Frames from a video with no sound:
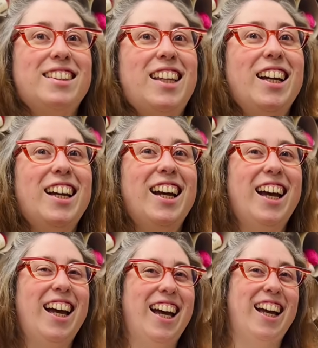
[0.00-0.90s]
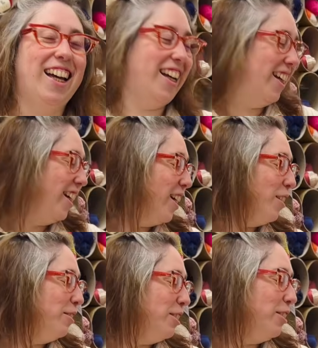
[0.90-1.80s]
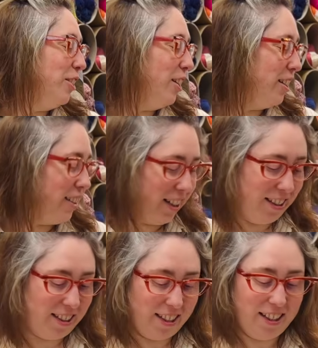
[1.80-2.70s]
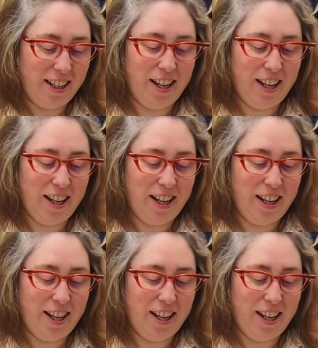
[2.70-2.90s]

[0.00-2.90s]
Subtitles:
I wish you got excited.